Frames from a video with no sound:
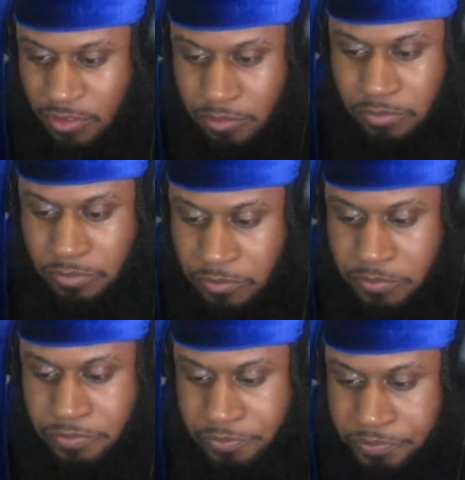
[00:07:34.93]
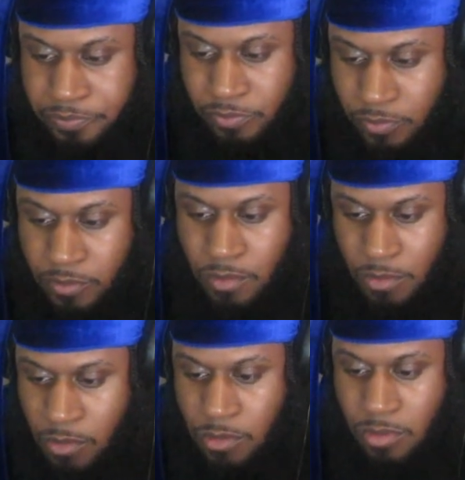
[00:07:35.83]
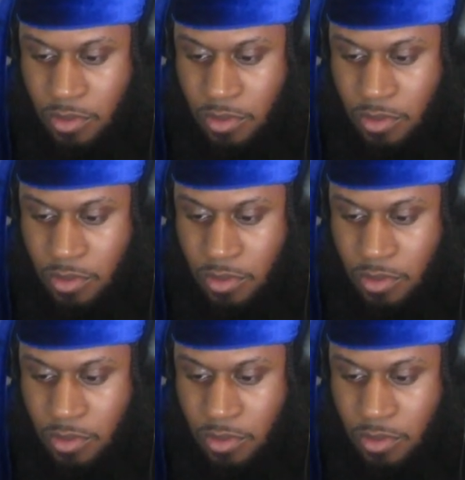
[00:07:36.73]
(no one is talking)